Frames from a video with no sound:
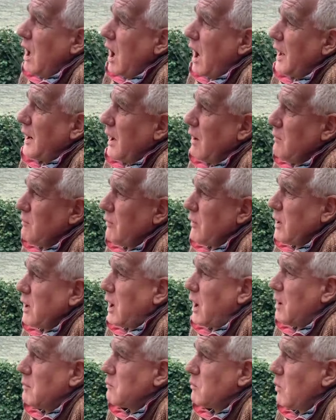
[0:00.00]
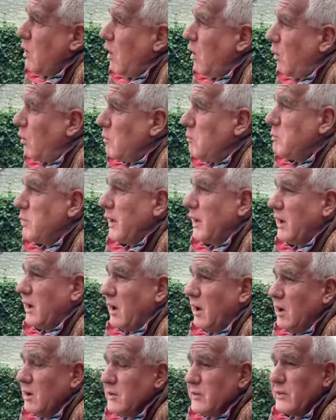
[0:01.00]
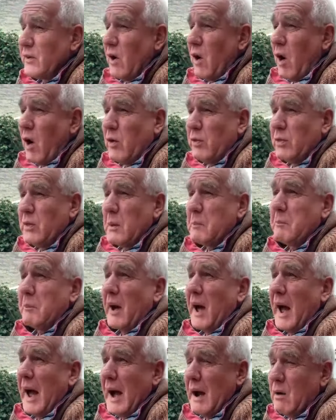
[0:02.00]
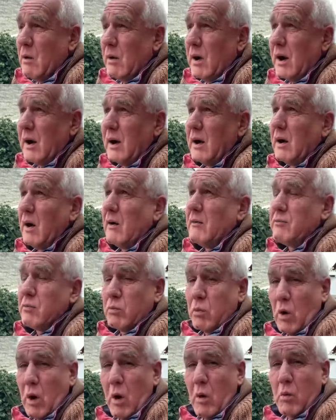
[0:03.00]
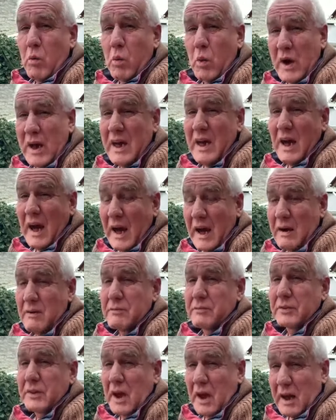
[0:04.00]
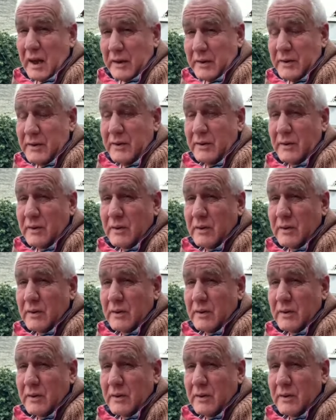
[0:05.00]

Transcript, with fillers: I don't think I'm wrong because on the power of what we have done,